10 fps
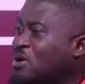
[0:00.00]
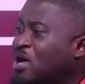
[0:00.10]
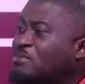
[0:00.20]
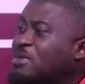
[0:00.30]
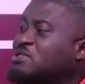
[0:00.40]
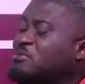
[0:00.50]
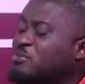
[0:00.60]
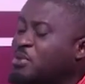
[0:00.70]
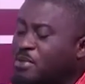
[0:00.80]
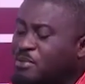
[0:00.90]
I'm best in
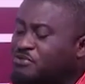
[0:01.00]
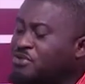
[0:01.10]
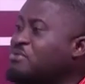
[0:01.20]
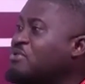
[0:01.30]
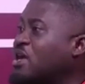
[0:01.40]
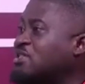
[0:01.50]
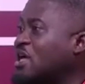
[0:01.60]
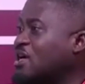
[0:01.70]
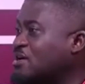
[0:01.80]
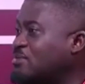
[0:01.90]
the pen, my dream cry
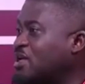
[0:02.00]
jack.